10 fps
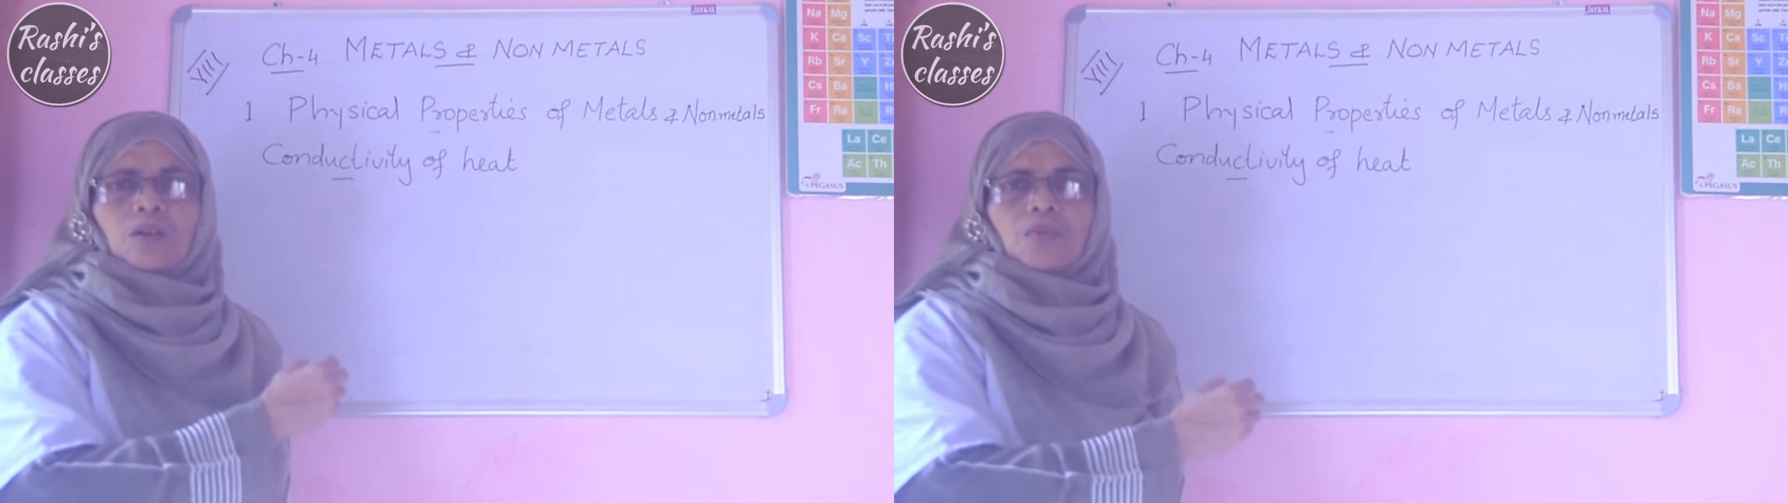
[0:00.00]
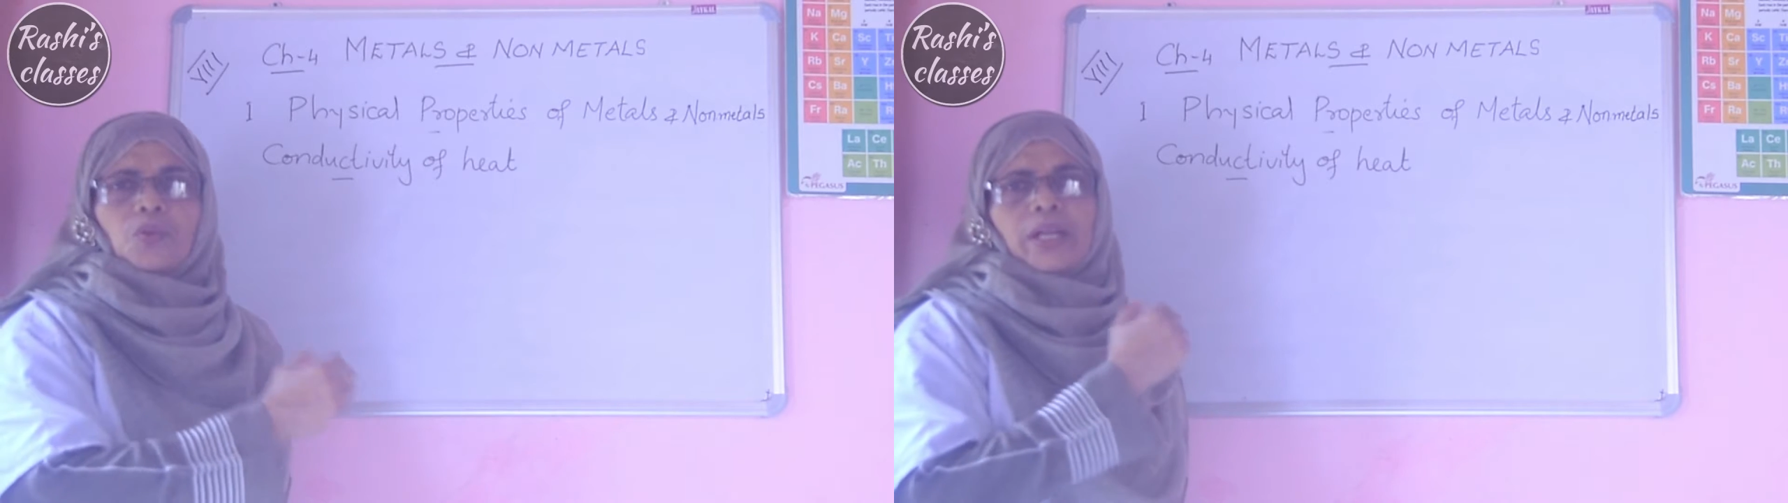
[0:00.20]

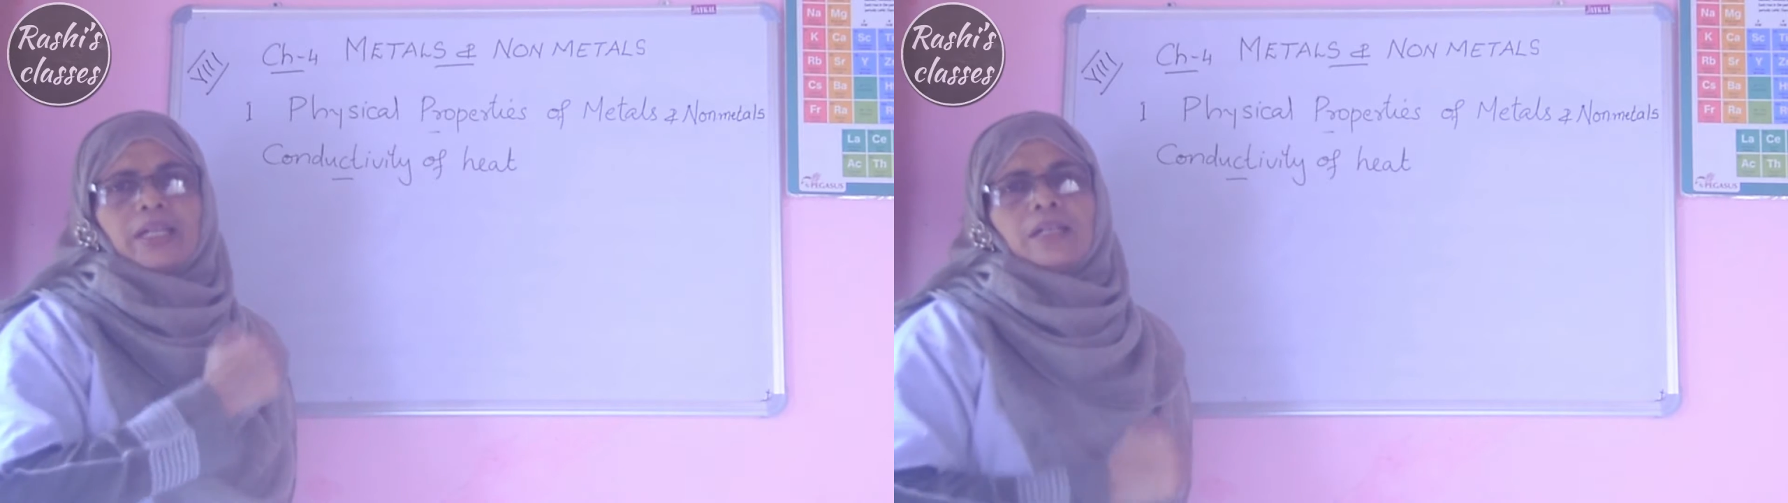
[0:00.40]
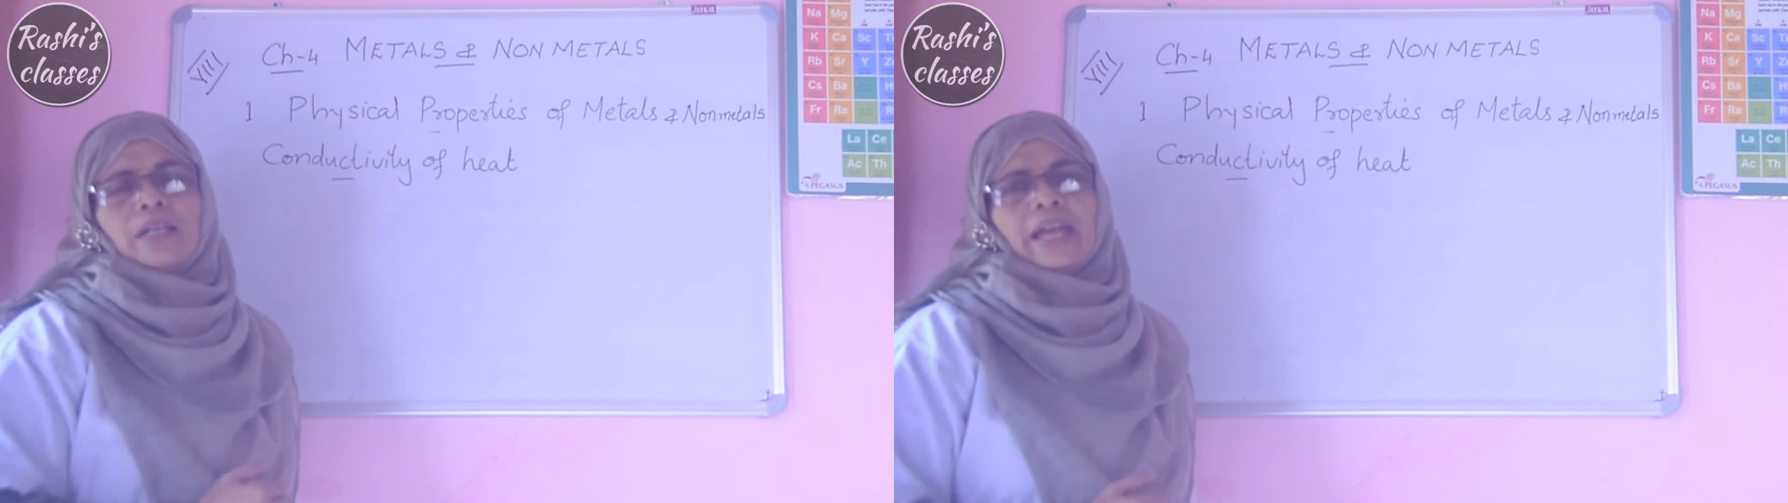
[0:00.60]

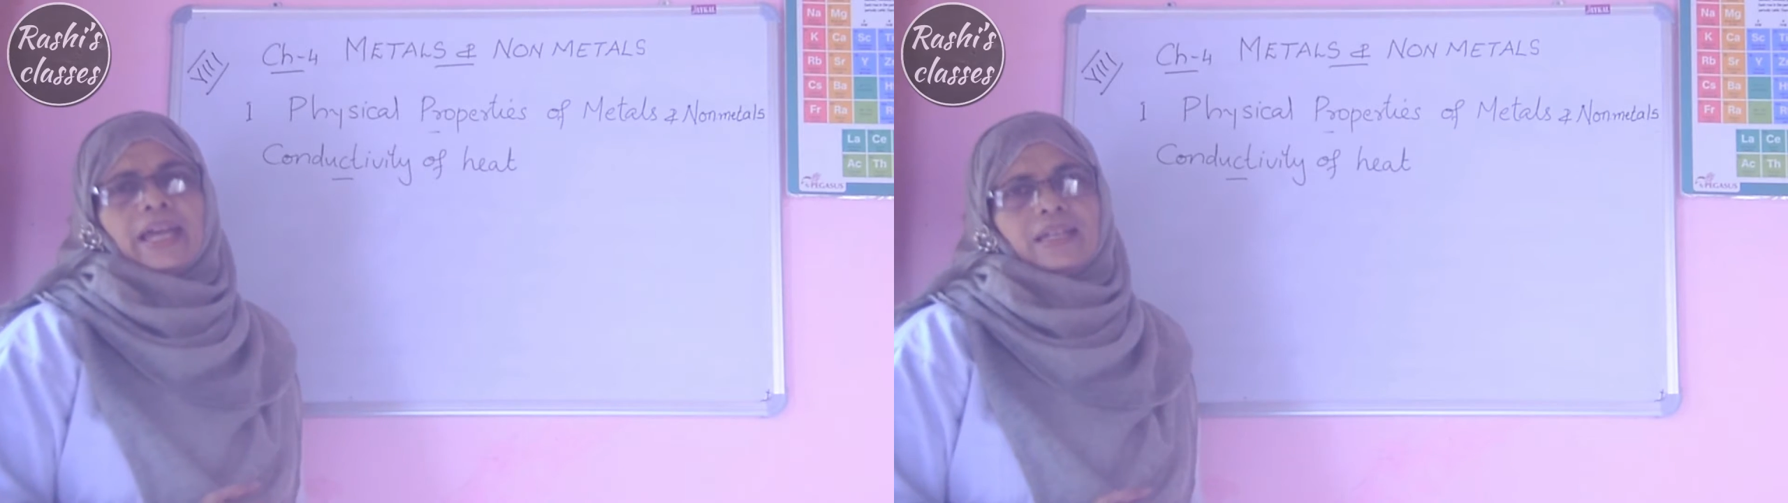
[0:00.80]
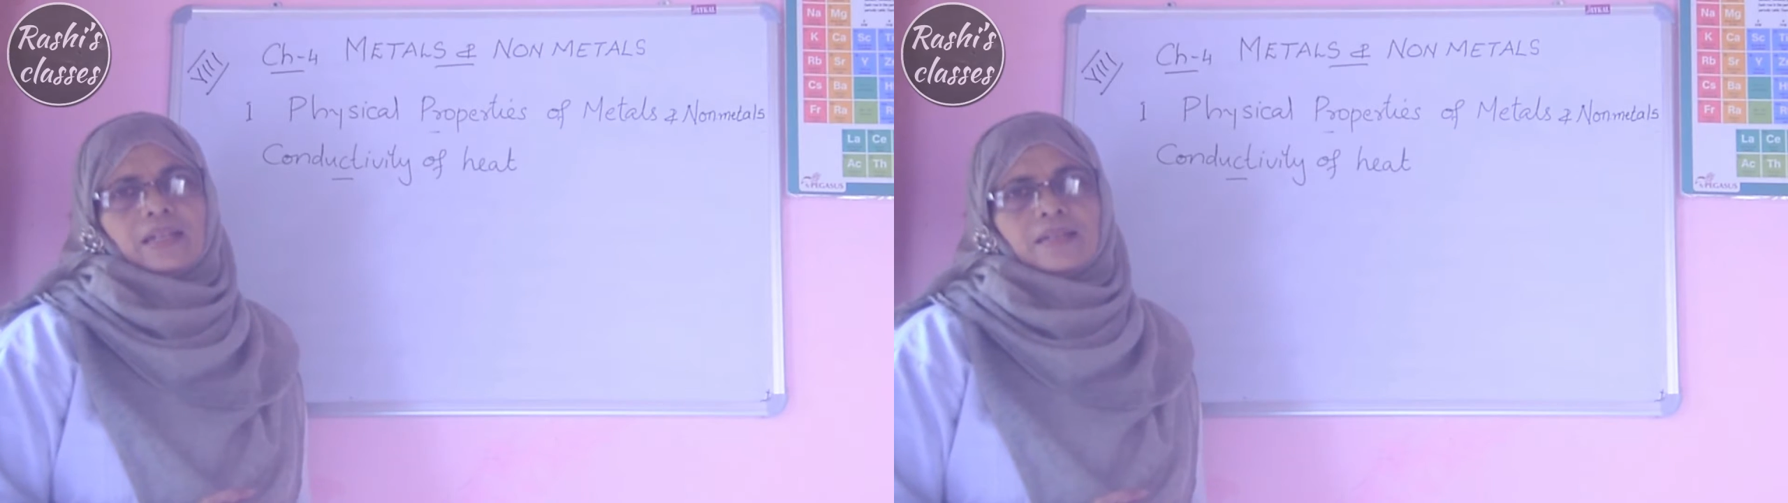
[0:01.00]
wooden
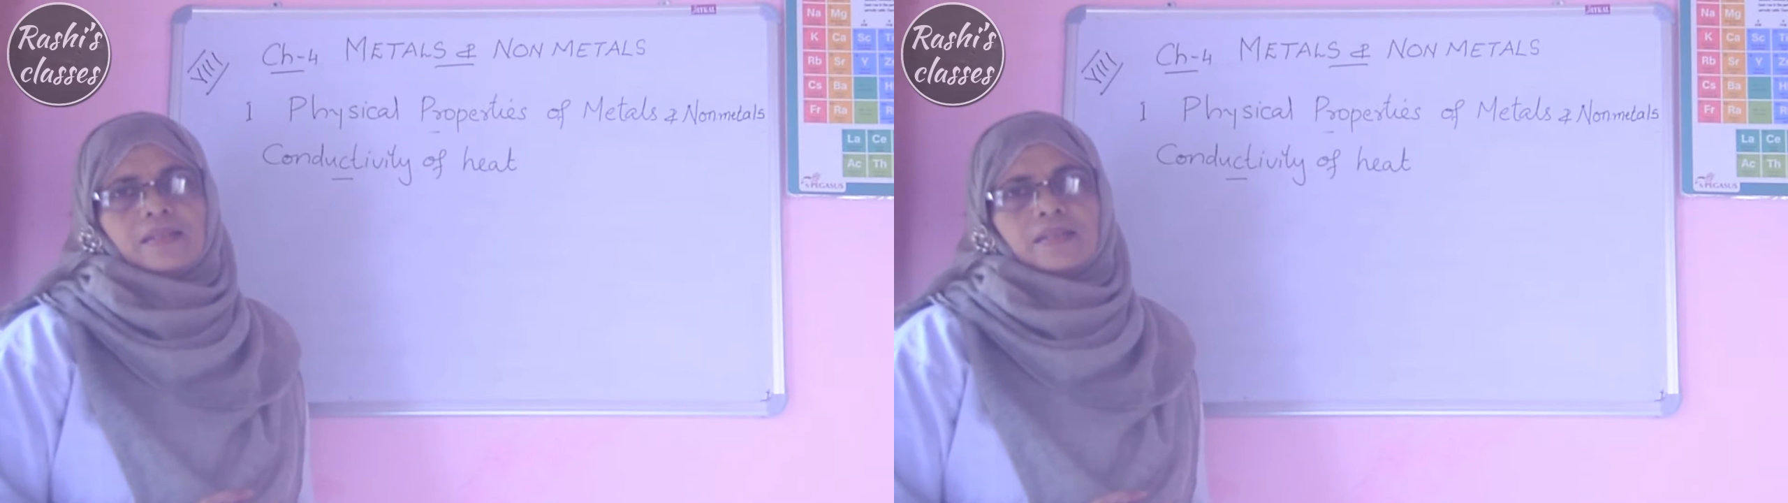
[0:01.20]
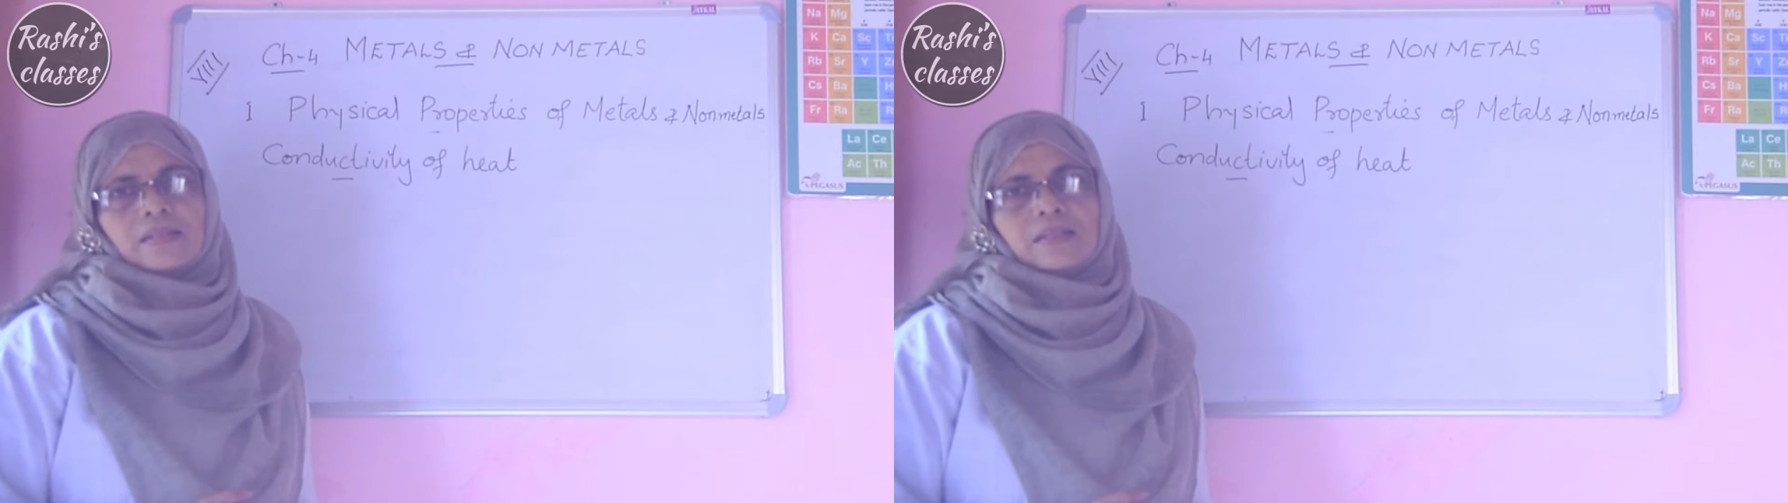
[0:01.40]

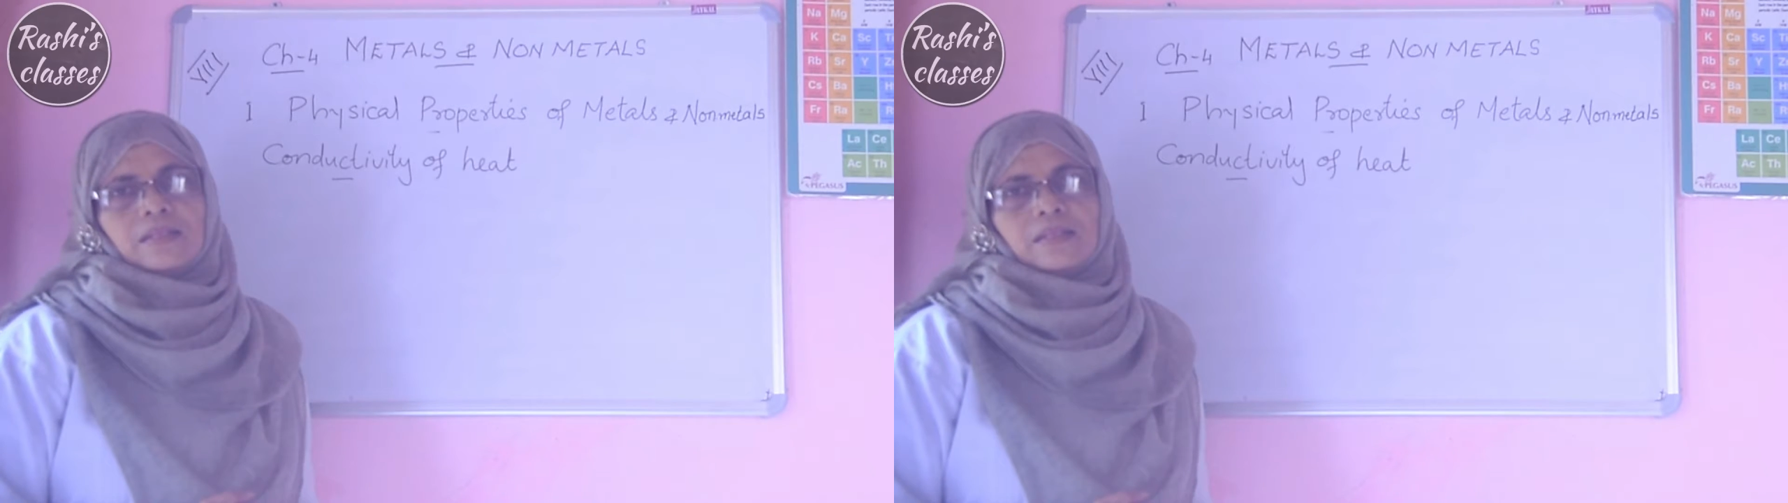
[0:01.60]
handles?